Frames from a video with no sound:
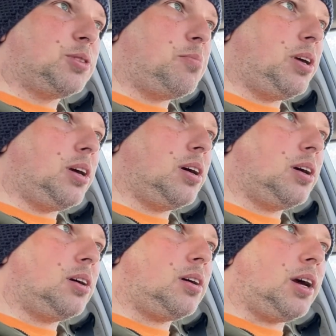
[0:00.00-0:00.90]
to be
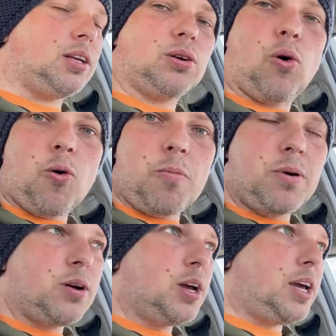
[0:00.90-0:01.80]
at home
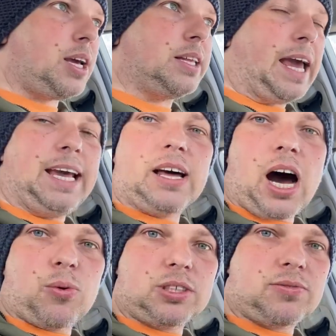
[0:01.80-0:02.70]
in 8
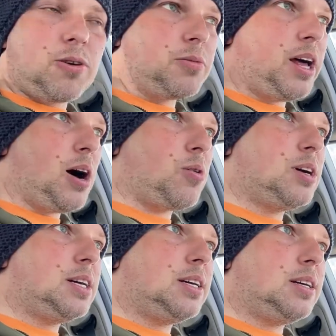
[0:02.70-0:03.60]
hours from now,
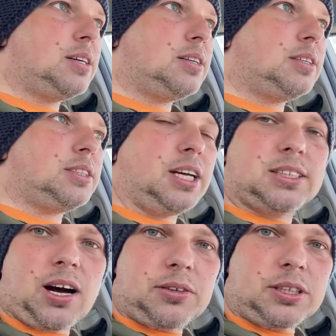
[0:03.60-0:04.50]

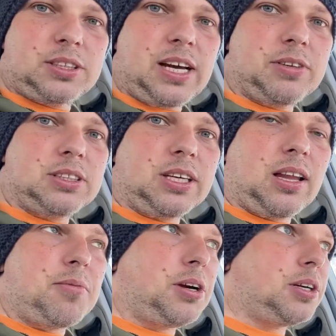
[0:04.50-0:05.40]
670
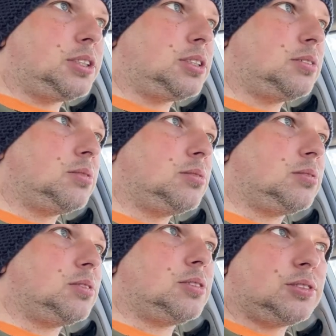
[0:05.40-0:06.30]
kilometers,
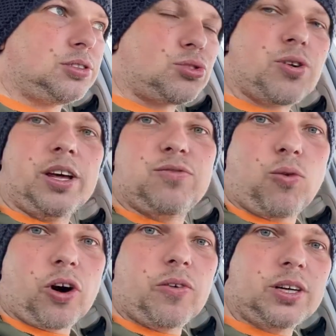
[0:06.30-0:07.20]
straight
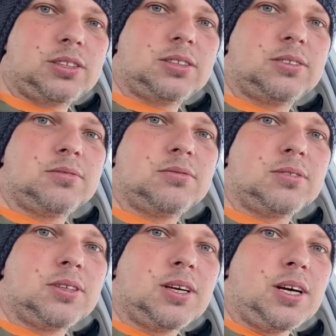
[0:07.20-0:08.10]
forwards.
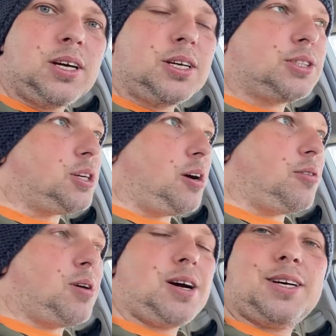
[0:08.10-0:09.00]

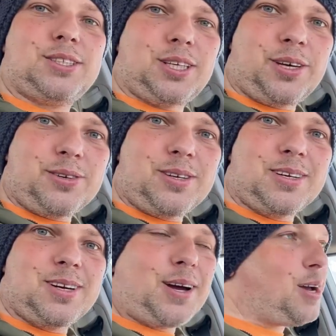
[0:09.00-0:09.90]
So, see you.
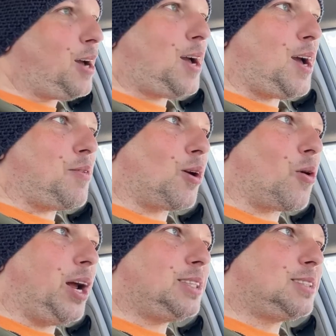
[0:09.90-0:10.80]
Have a
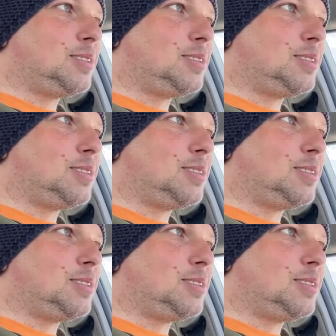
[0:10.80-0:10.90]
great